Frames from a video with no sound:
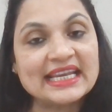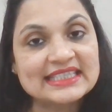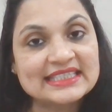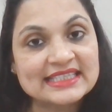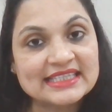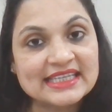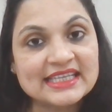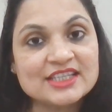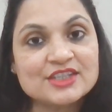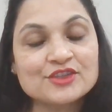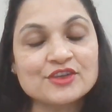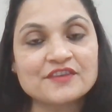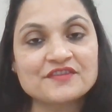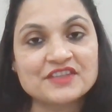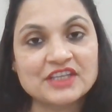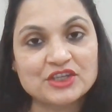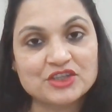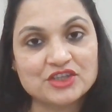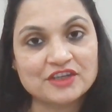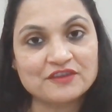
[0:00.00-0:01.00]
essence of
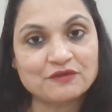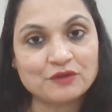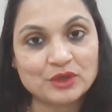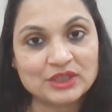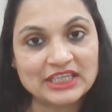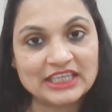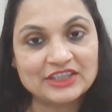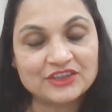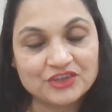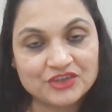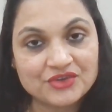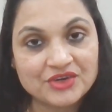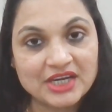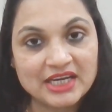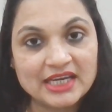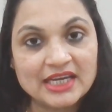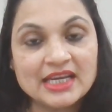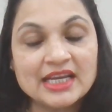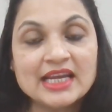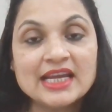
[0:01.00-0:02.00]
Section
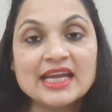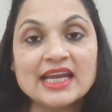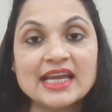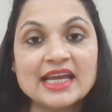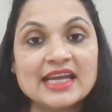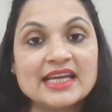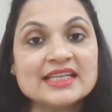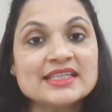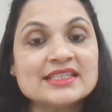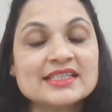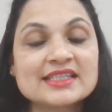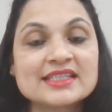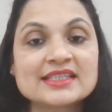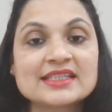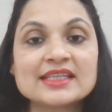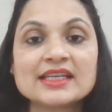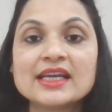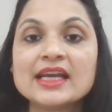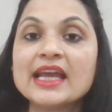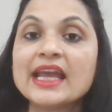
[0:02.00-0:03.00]
43
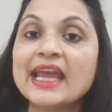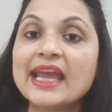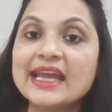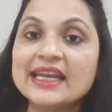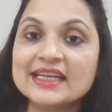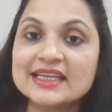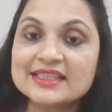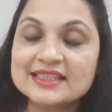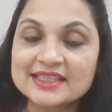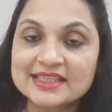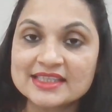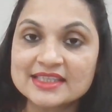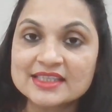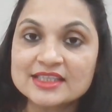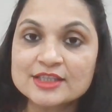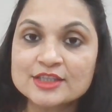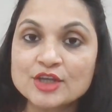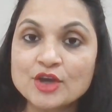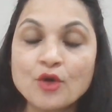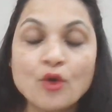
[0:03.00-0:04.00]
is
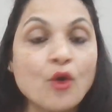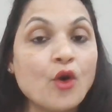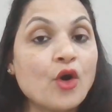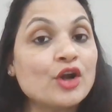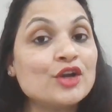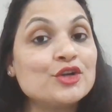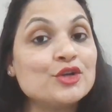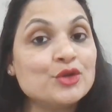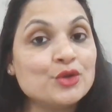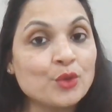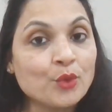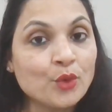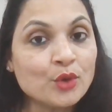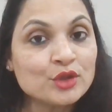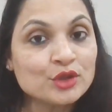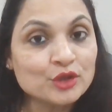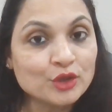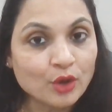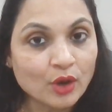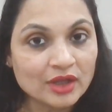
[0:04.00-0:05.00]
innocence or
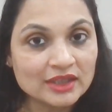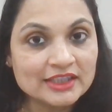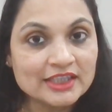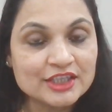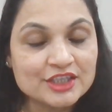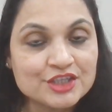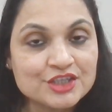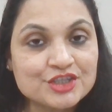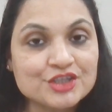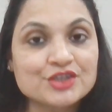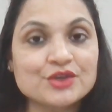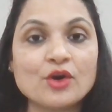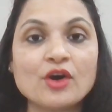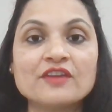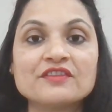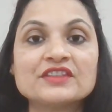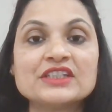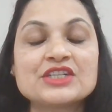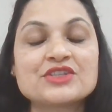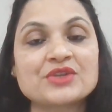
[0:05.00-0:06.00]
no knowledge
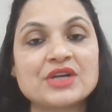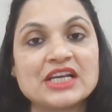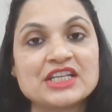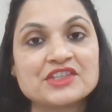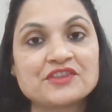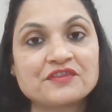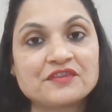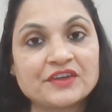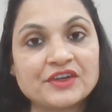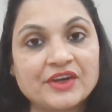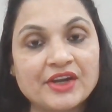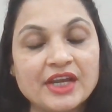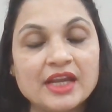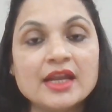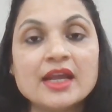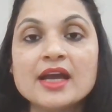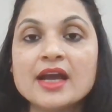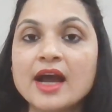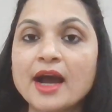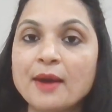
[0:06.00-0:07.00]
of the
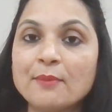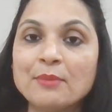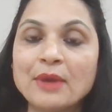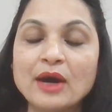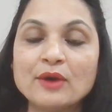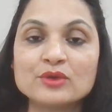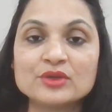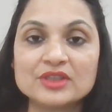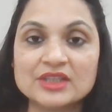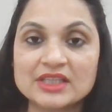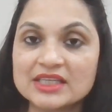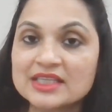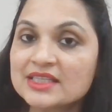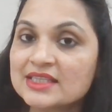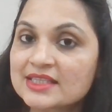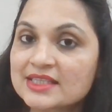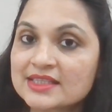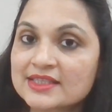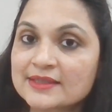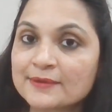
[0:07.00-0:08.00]
transferee about
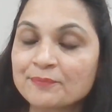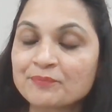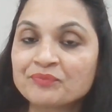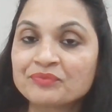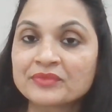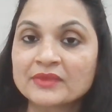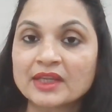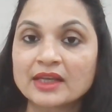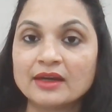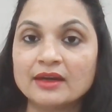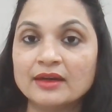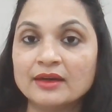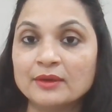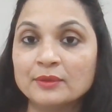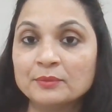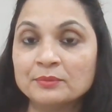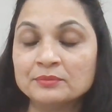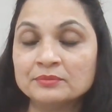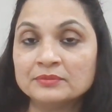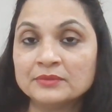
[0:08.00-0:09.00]
this.
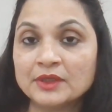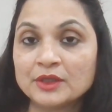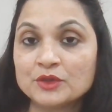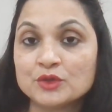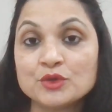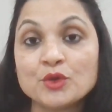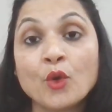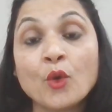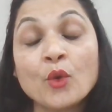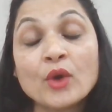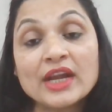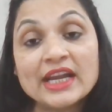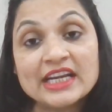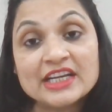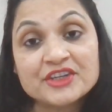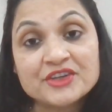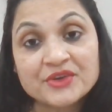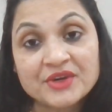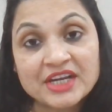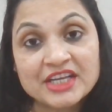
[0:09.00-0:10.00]
No
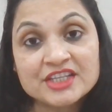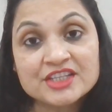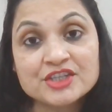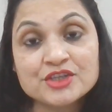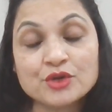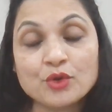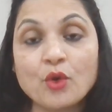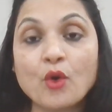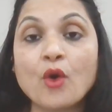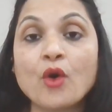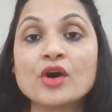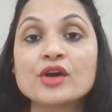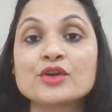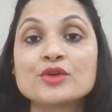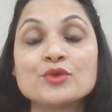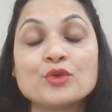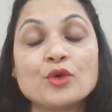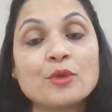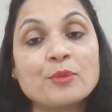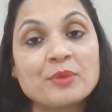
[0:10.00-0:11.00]
interest or
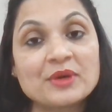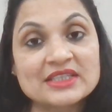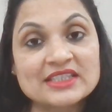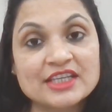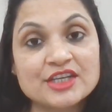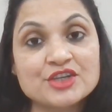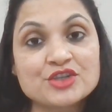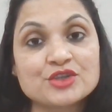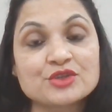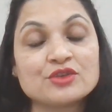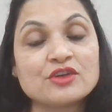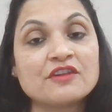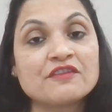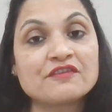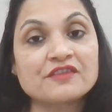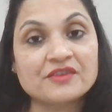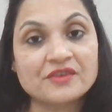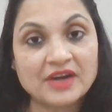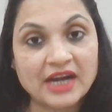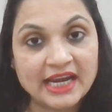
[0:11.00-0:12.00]
no possession of
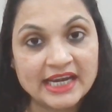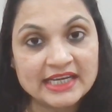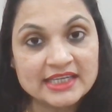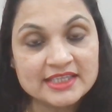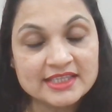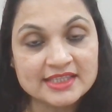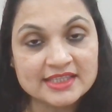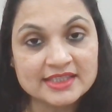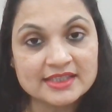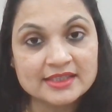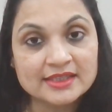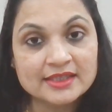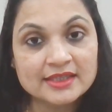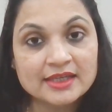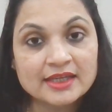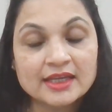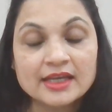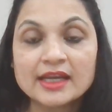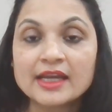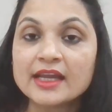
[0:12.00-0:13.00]

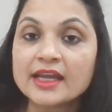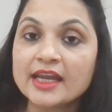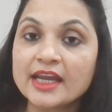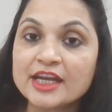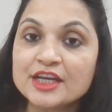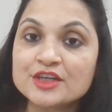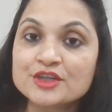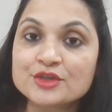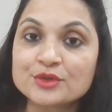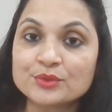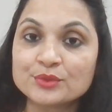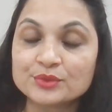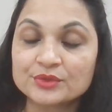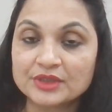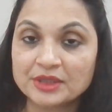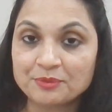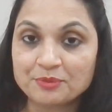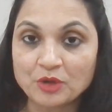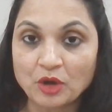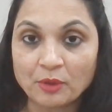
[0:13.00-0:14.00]
rights into
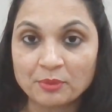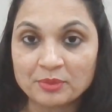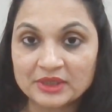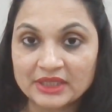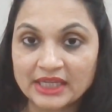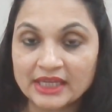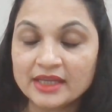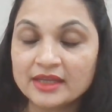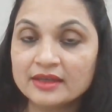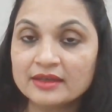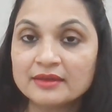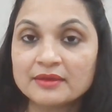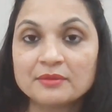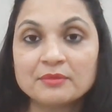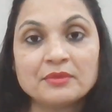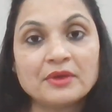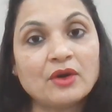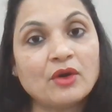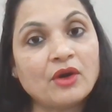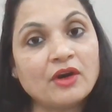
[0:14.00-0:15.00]
the property
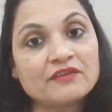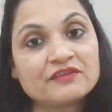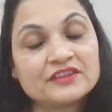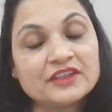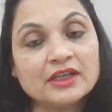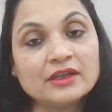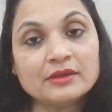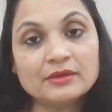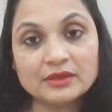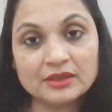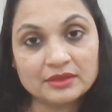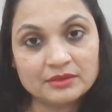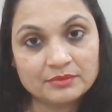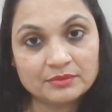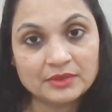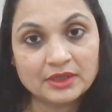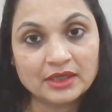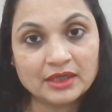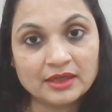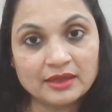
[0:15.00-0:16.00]
of
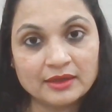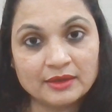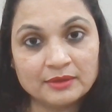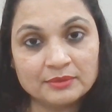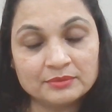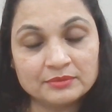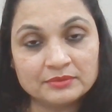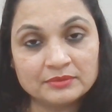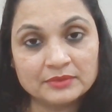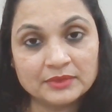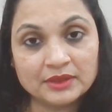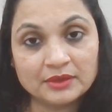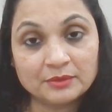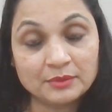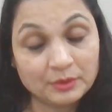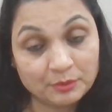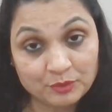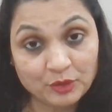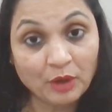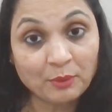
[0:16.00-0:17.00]
the
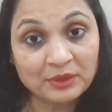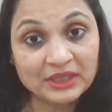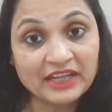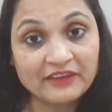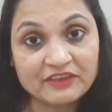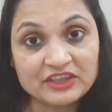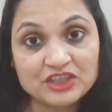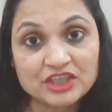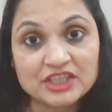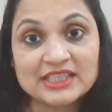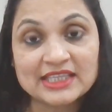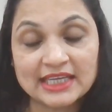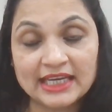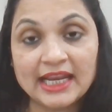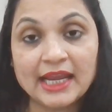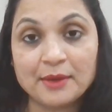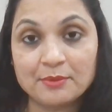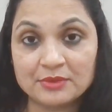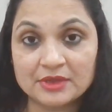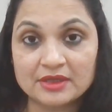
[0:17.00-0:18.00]
property which is
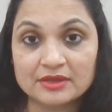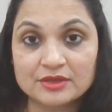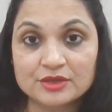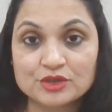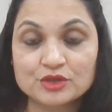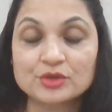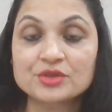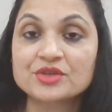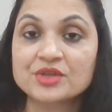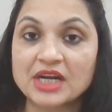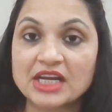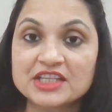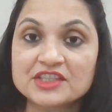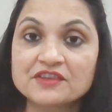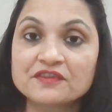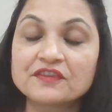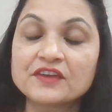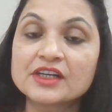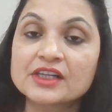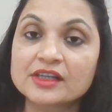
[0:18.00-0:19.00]
claimed. So,
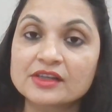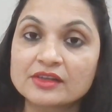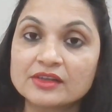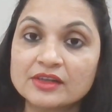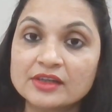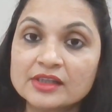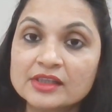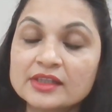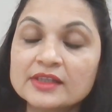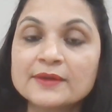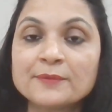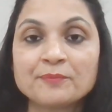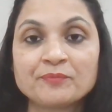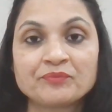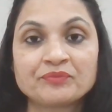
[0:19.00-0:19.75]
transferor